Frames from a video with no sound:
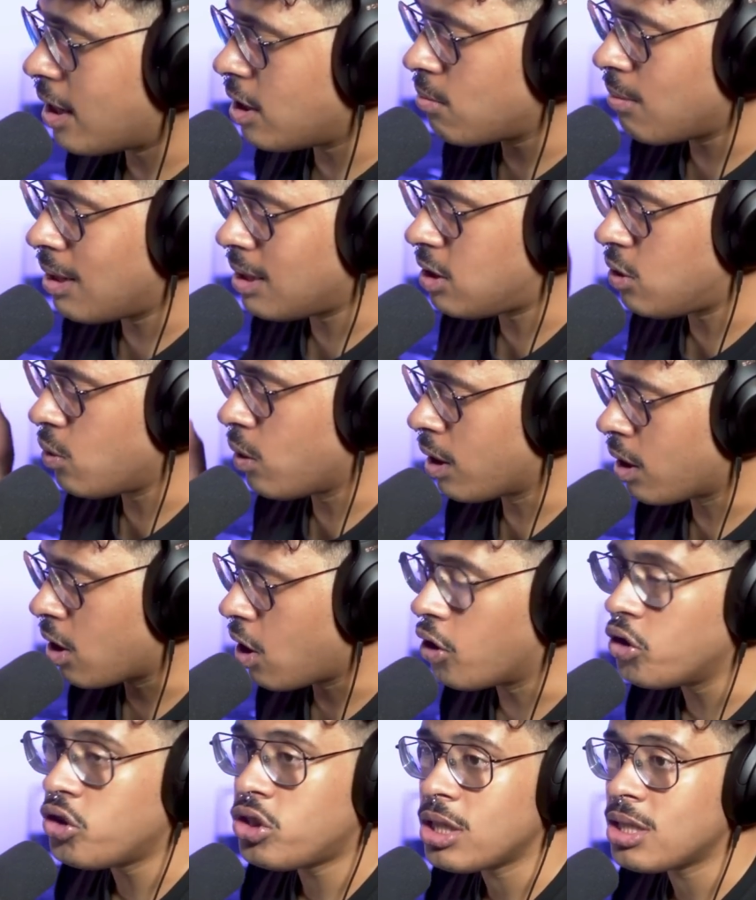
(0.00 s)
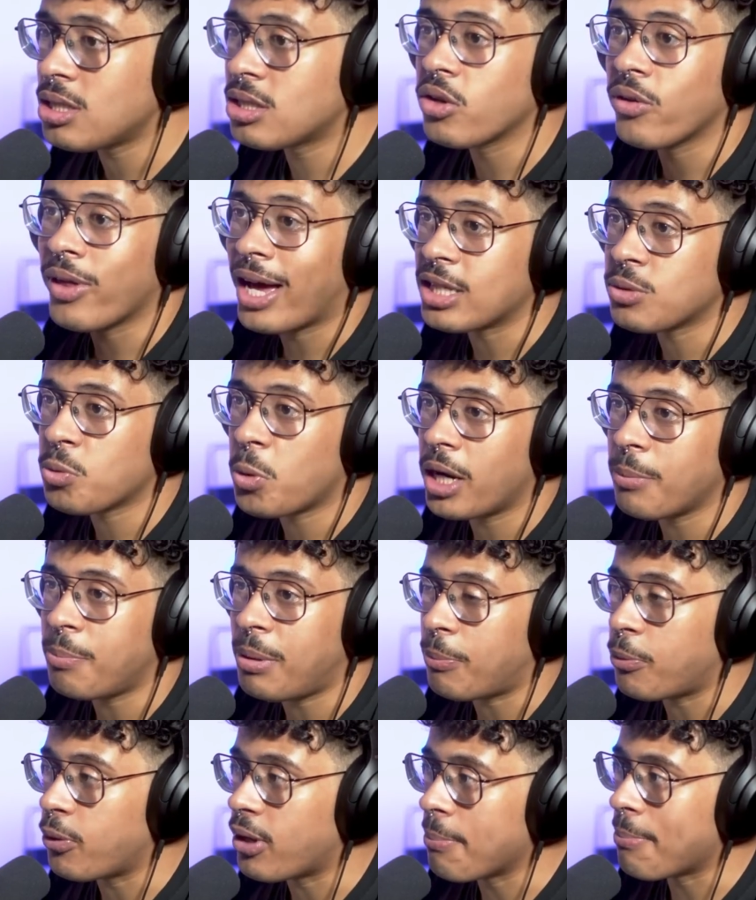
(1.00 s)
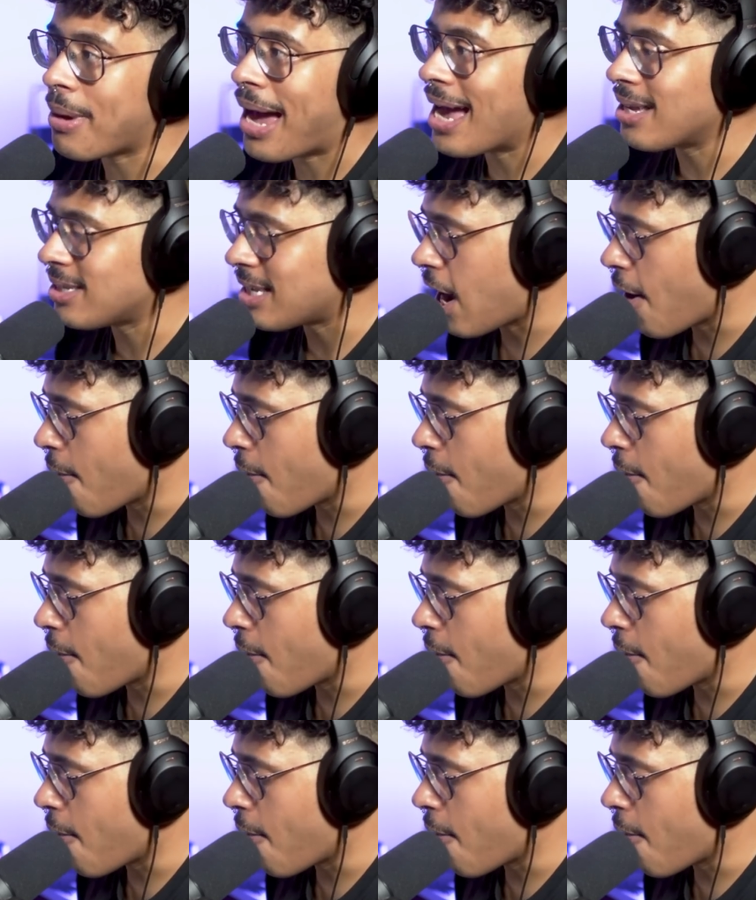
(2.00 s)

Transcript: then makes you unconscious. So that's why people can pass